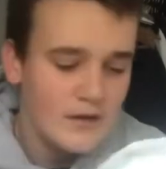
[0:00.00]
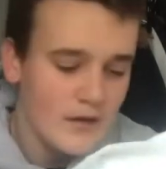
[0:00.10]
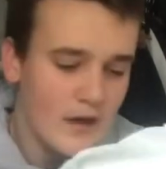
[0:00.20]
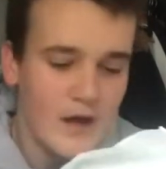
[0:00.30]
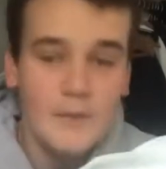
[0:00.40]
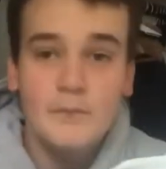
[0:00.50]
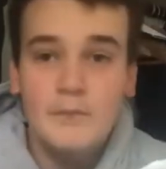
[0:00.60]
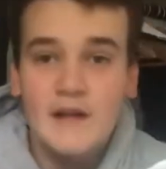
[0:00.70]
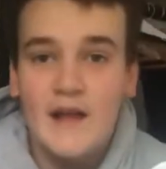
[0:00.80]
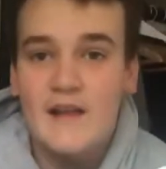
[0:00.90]
But
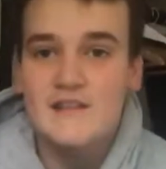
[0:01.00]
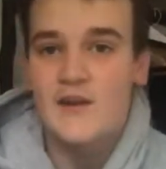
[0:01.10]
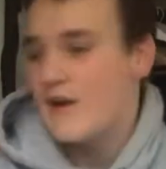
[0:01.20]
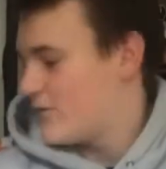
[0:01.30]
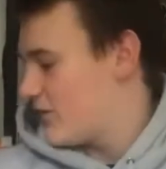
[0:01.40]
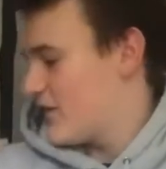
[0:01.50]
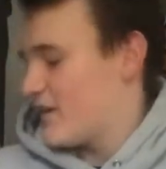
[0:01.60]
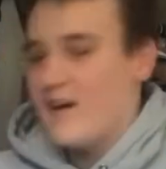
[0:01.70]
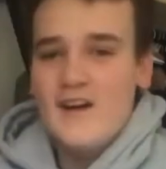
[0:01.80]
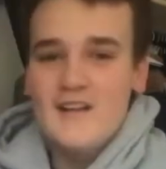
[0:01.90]
yeah, that's not everything,
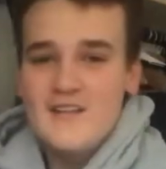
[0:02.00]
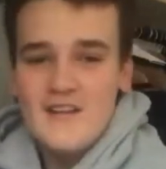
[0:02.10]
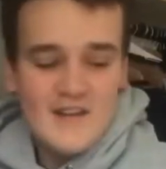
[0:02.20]
guys.